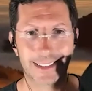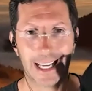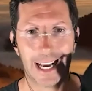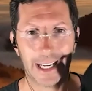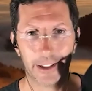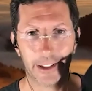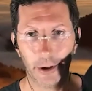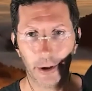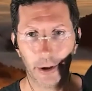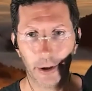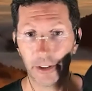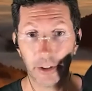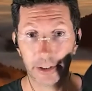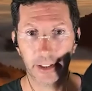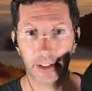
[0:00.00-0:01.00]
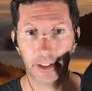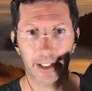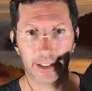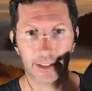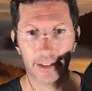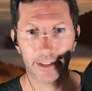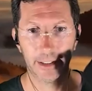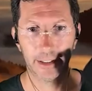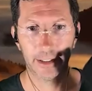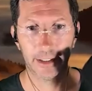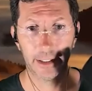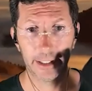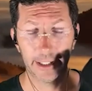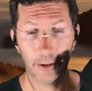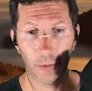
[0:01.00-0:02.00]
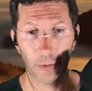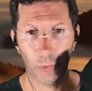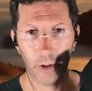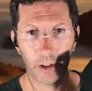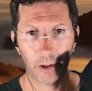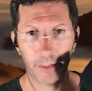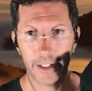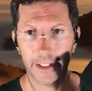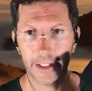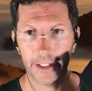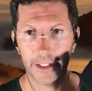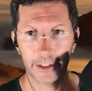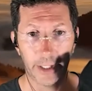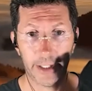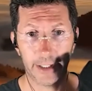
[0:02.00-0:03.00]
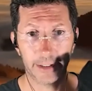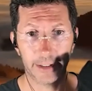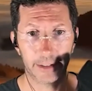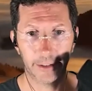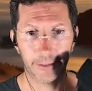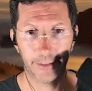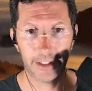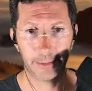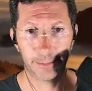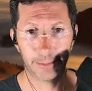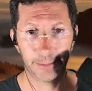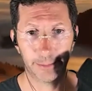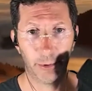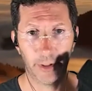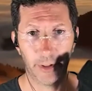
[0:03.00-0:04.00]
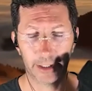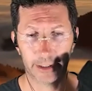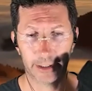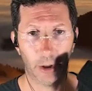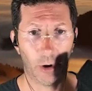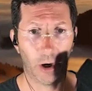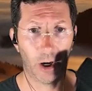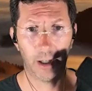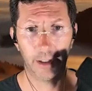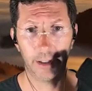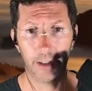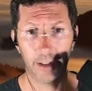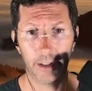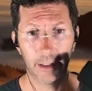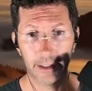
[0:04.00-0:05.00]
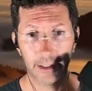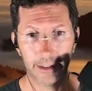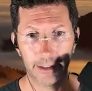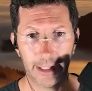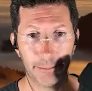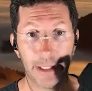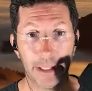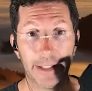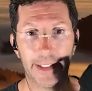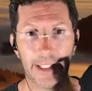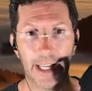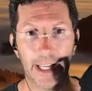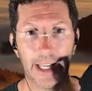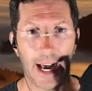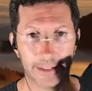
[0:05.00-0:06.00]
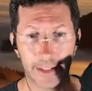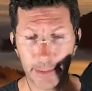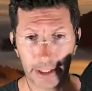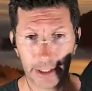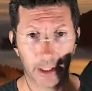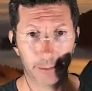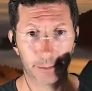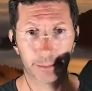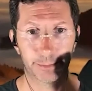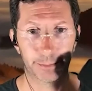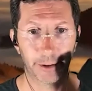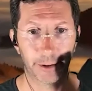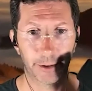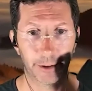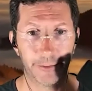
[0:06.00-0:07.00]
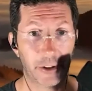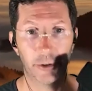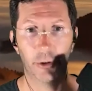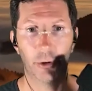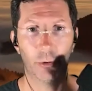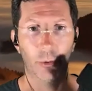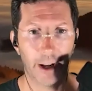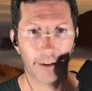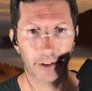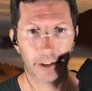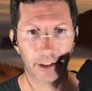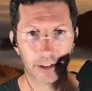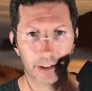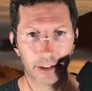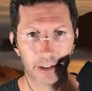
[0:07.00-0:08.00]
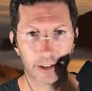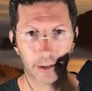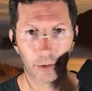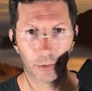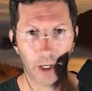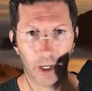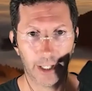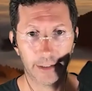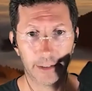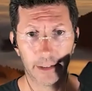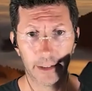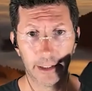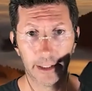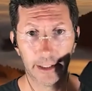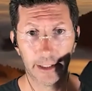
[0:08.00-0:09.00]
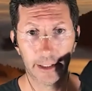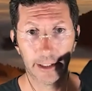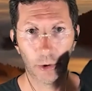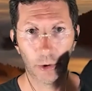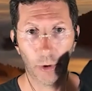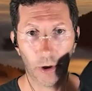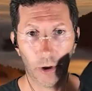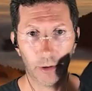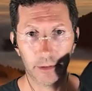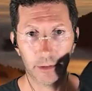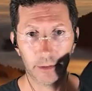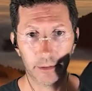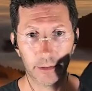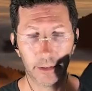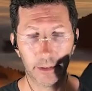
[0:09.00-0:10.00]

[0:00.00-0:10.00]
this guy goes and he looks at like, you know, what are the ingredients of these people that go on and they beat the odds and they become professional, whatever, right? Well,